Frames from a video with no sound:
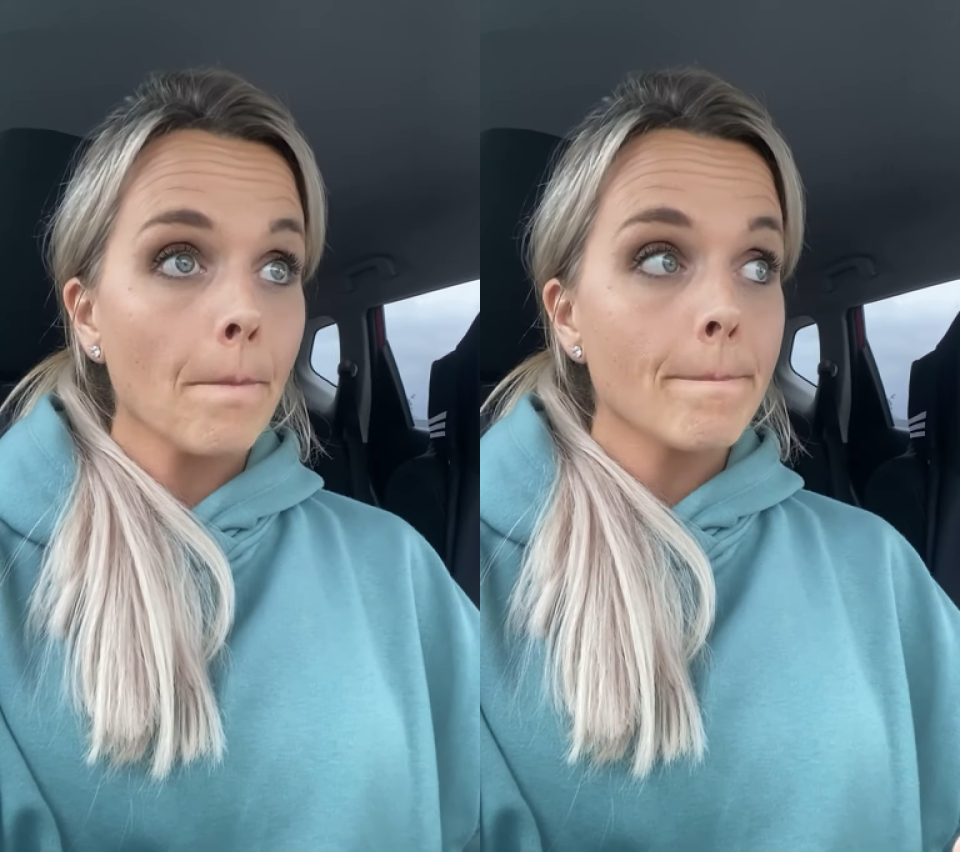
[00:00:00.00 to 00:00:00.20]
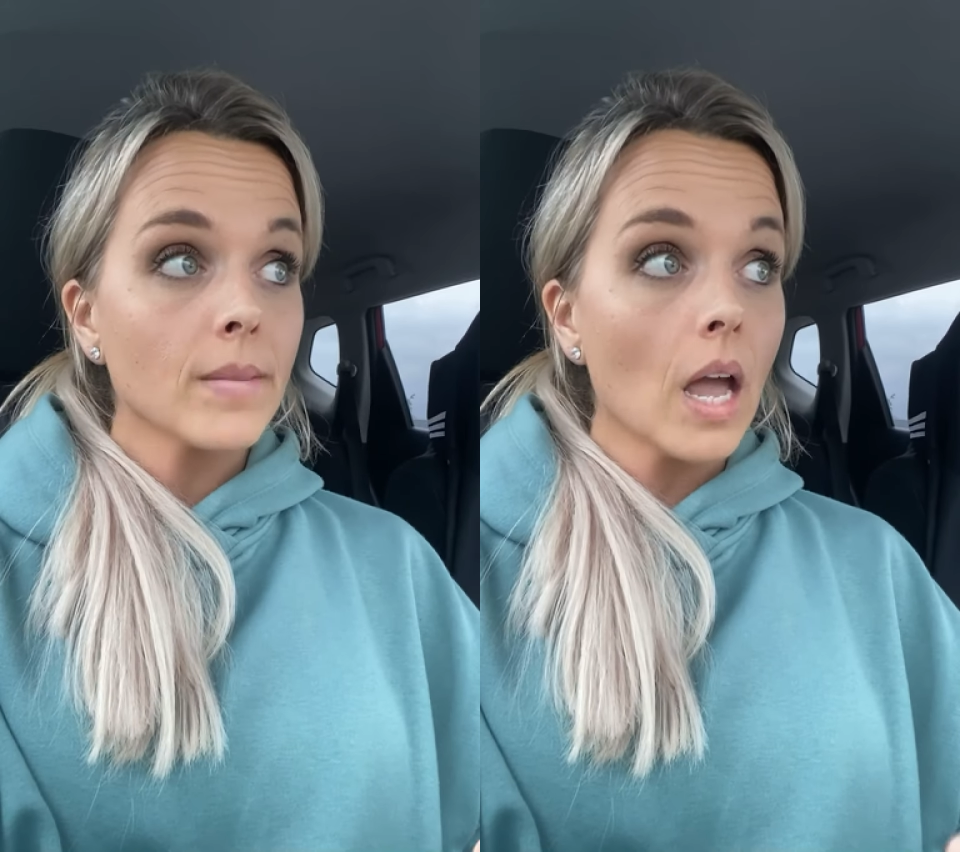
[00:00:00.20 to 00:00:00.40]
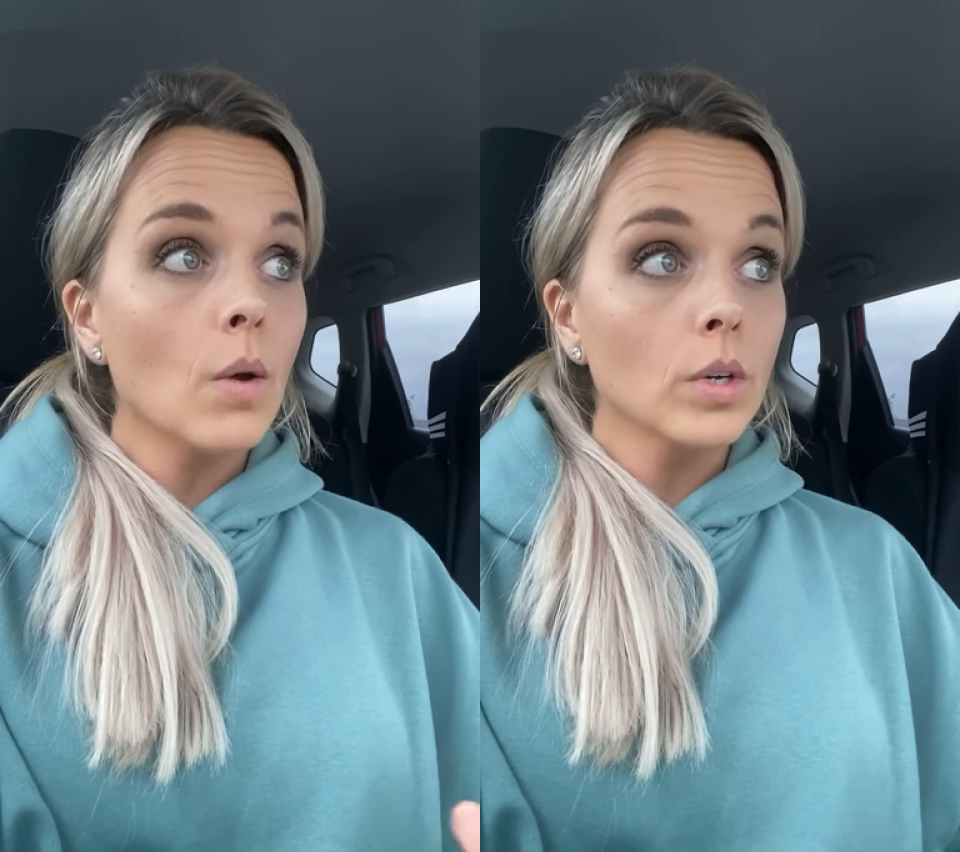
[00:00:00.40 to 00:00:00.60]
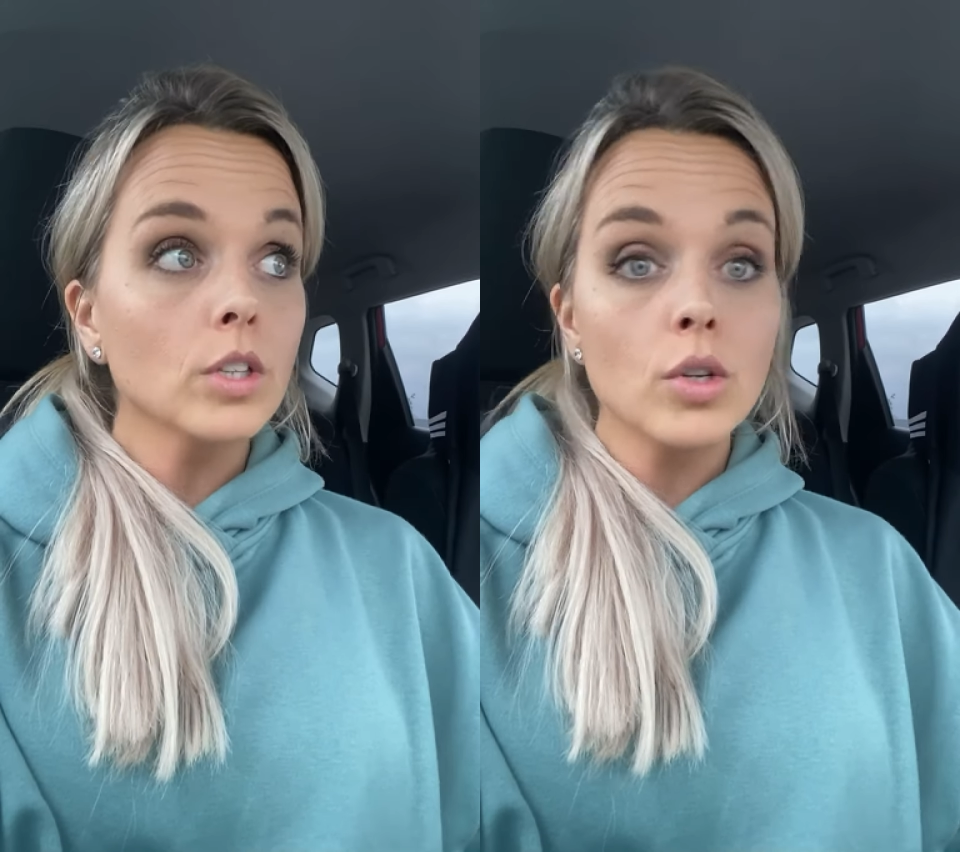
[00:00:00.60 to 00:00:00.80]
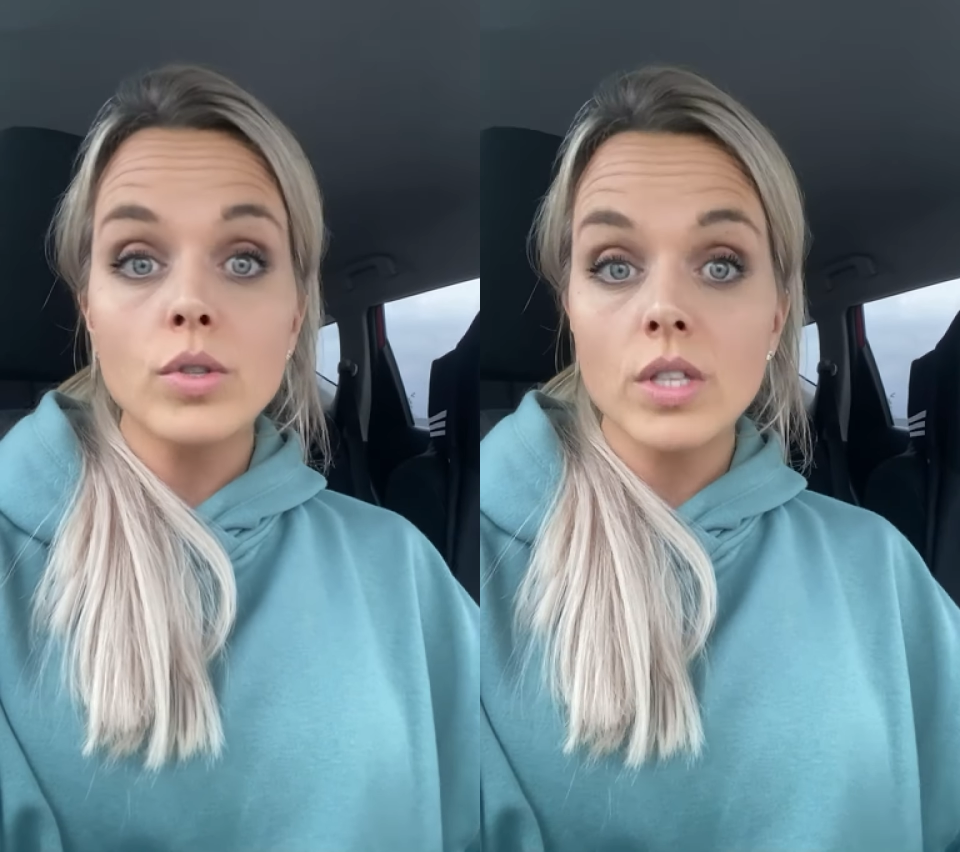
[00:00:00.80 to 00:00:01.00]
I want to
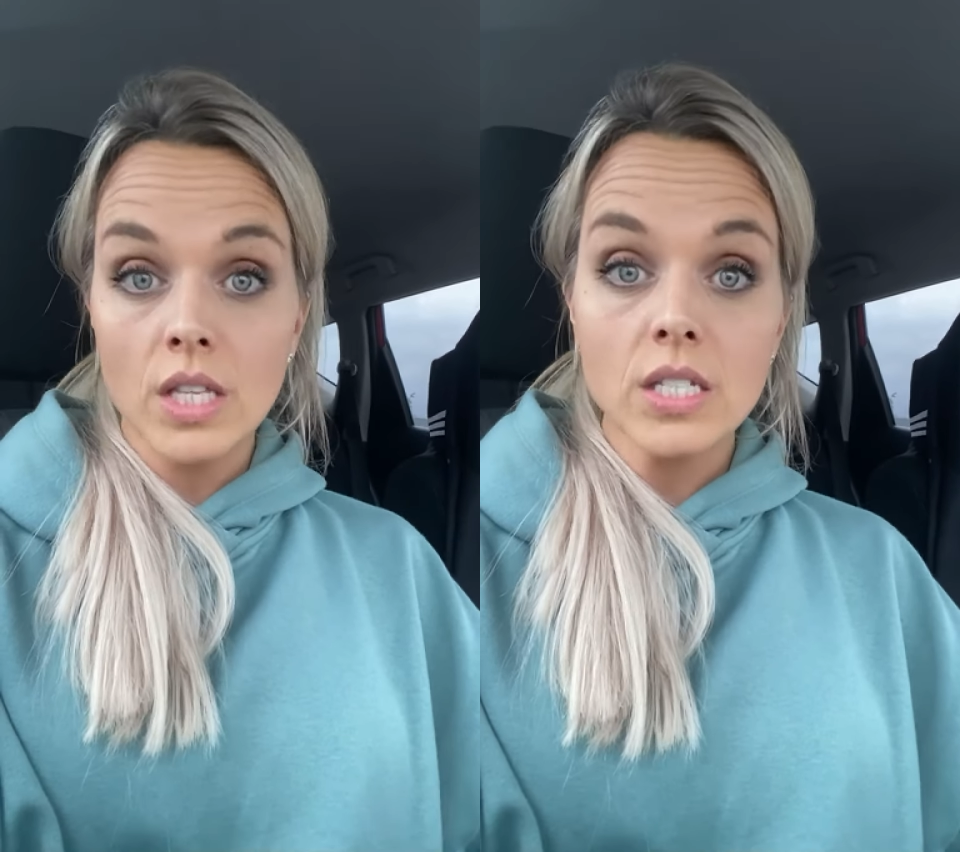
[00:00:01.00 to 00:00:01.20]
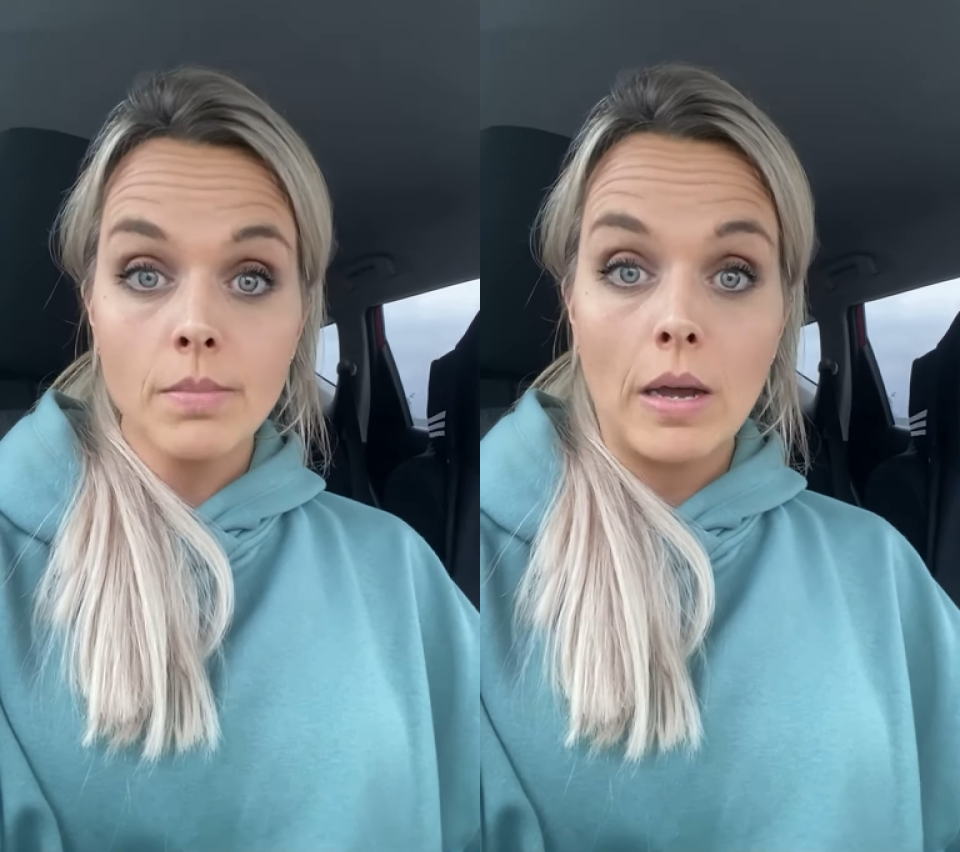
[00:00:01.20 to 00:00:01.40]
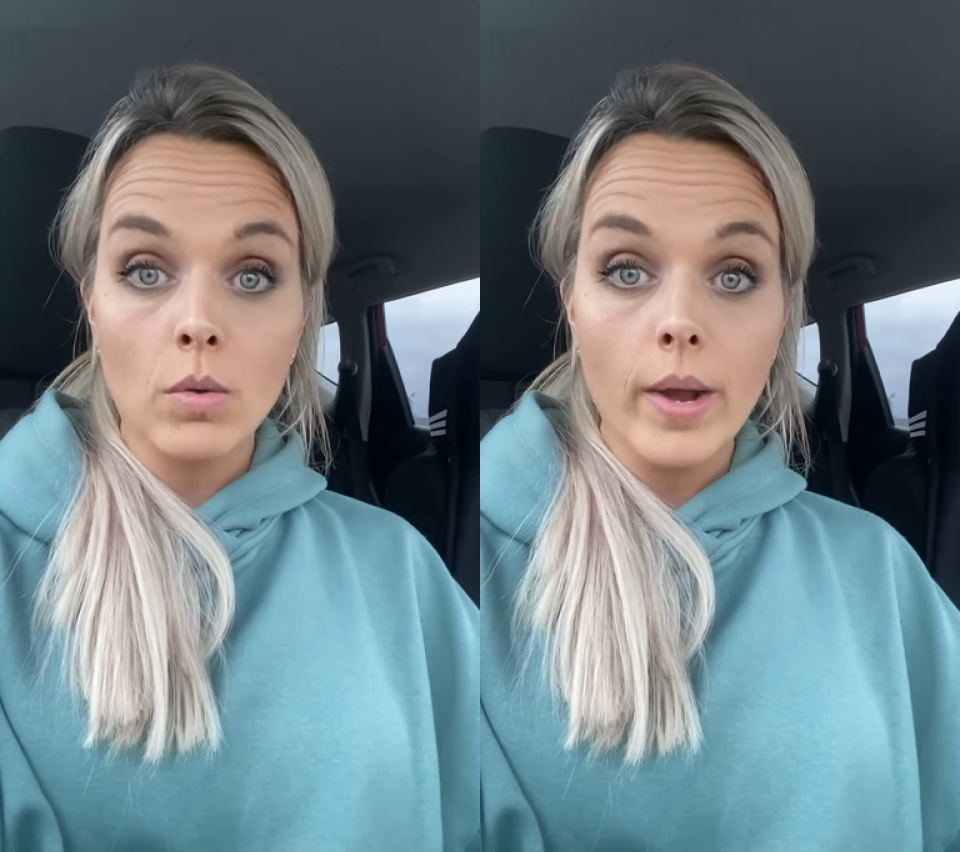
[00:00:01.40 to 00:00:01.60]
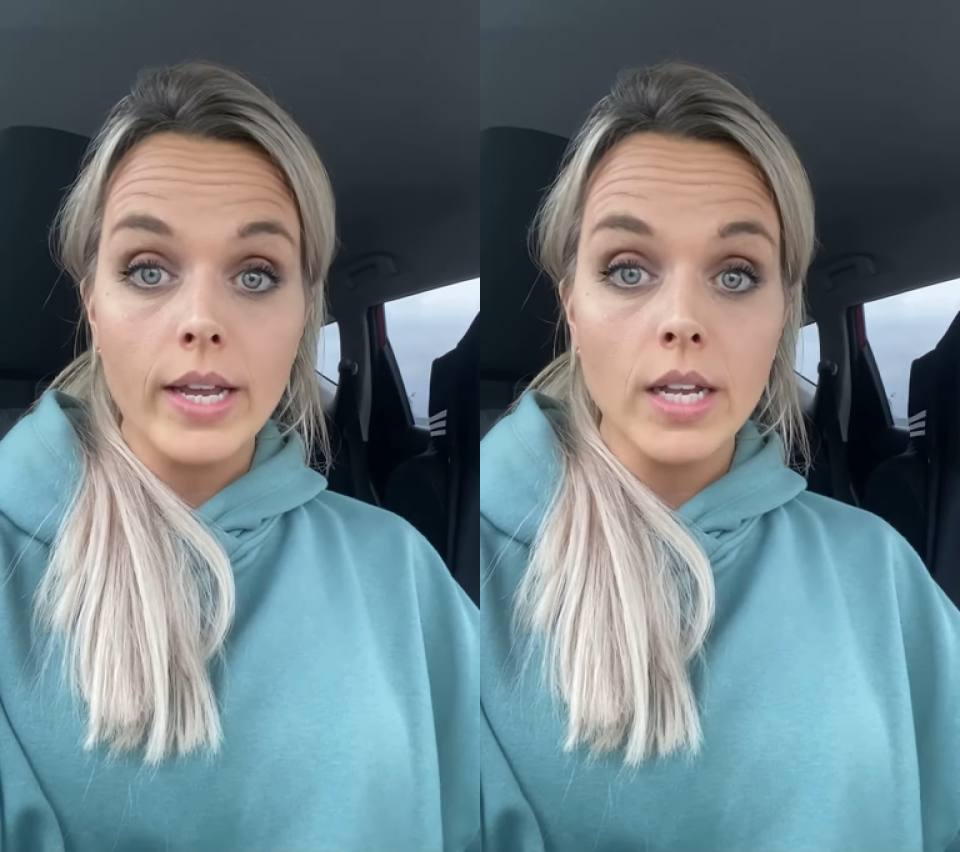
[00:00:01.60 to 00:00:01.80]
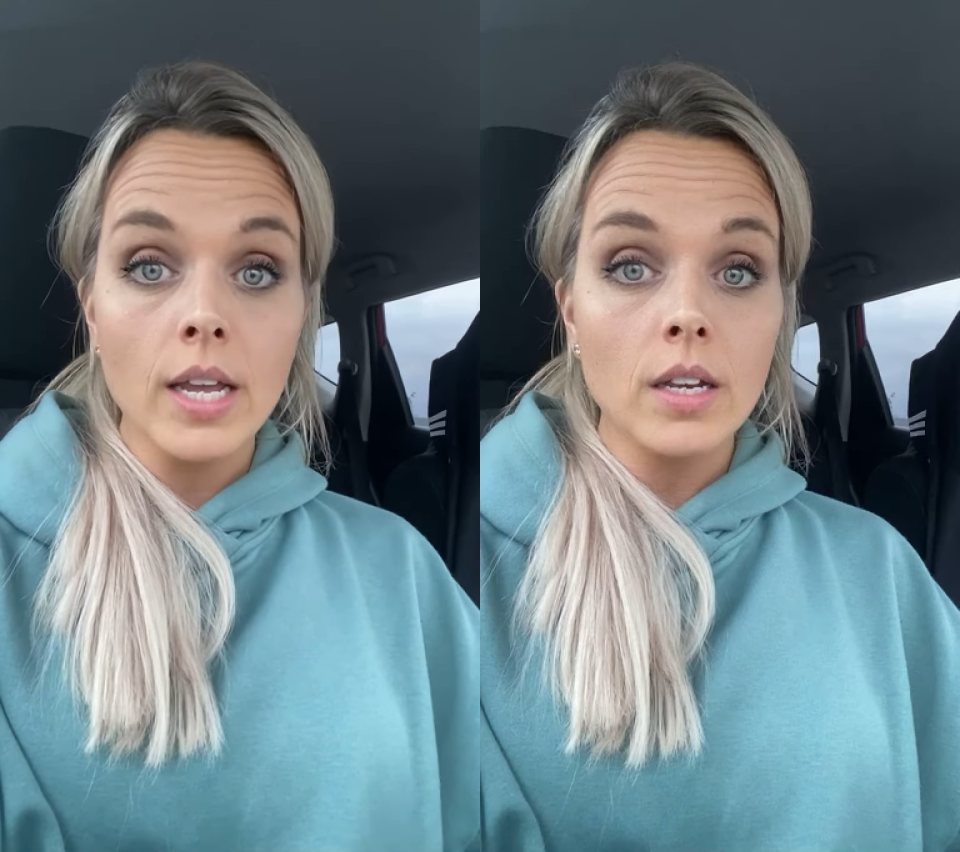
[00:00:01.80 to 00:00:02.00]
lose this amount of
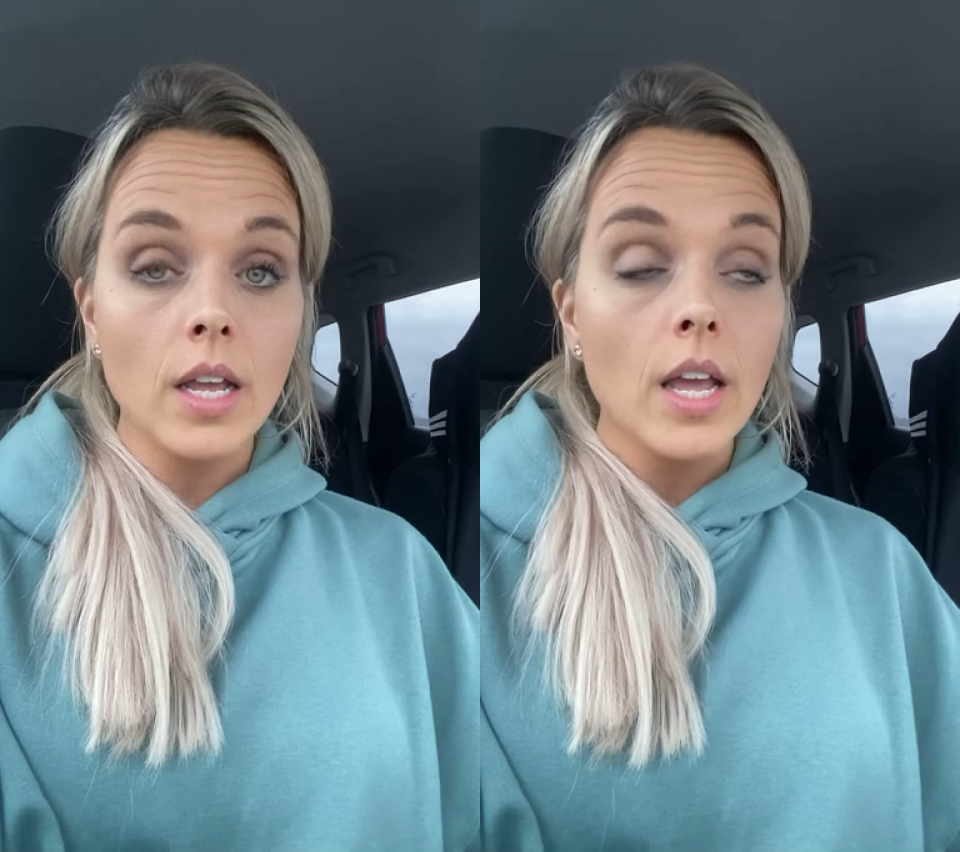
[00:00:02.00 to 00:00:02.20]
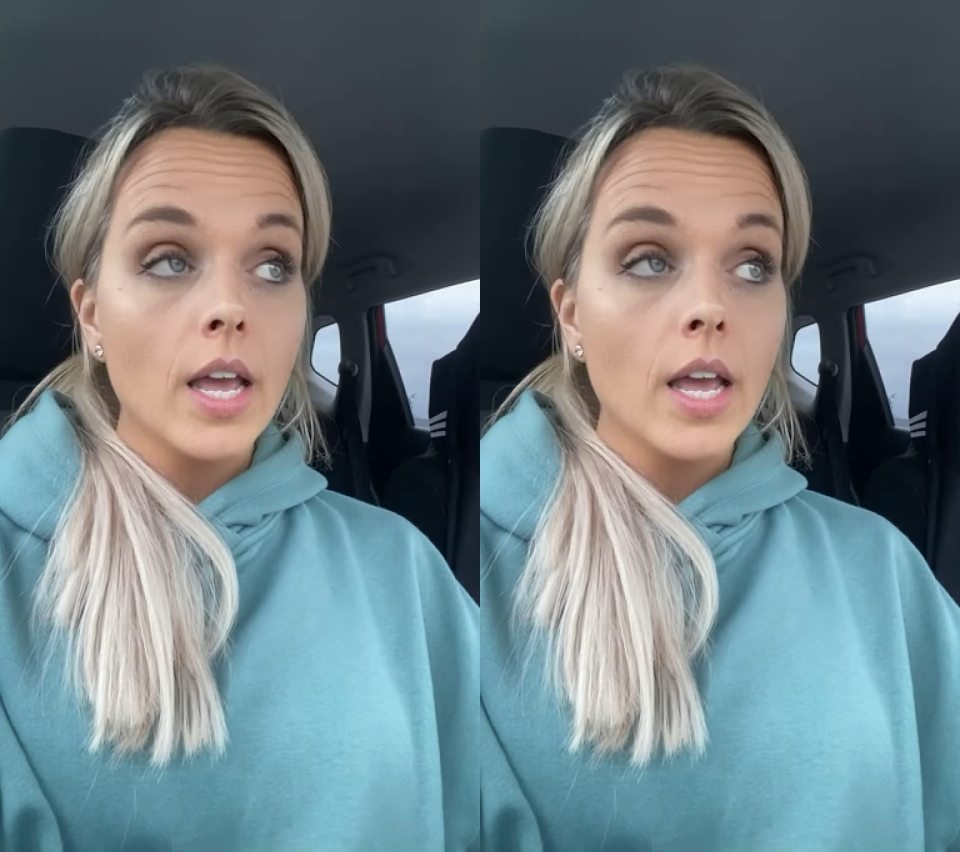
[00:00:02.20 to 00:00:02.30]
weight, and